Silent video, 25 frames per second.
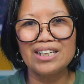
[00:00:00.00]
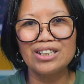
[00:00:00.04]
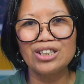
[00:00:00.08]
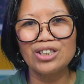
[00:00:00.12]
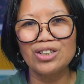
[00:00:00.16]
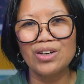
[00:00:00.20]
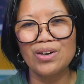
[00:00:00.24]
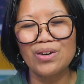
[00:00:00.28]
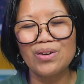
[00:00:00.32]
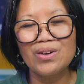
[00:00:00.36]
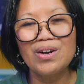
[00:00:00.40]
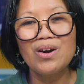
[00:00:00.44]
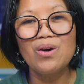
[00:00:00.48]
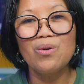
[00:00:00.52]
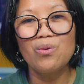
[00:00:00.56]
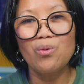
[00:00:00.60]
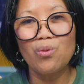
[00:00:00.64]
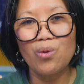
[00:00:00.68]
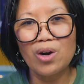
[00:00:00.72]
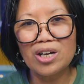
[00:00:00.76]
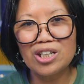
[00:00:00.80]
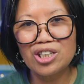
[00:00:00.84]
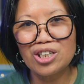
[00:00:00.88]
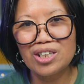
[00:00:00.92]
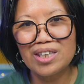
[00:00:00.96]
So
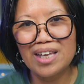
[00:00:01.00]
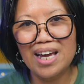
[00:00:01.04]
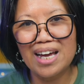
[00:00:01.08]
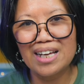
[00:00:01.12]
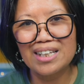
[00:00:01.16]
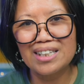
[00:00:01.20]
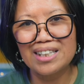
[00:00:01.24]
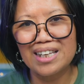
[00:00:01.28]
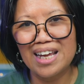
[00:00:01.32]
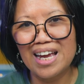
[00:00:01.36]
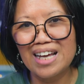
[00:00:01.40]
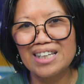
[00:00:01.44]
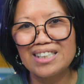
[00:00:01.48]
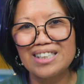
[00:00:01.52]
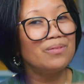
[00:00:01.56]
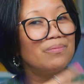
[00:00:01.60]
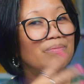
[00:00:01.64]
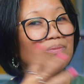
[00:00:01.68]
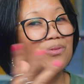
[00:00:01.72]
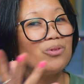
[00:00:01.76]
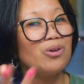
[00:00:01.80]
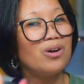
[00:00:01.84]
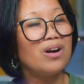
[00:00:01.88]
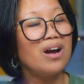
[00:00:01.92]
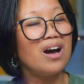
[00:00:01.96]
watch that next
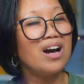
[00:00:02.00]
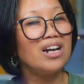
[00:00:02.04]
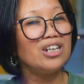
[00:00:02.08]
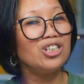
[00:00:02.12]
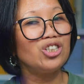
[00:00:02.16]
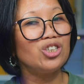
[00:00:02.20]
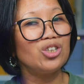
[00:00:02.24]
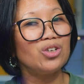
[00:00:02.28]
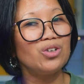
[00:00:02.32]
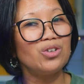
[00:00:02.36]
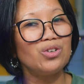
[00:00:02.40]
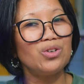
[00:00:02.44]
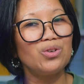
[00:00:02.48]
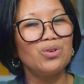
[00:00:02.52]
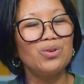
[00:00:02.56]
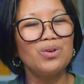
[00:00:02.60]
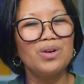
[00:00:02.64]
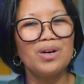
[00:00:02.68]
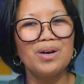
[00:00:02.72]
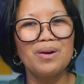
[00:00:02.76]
where I show you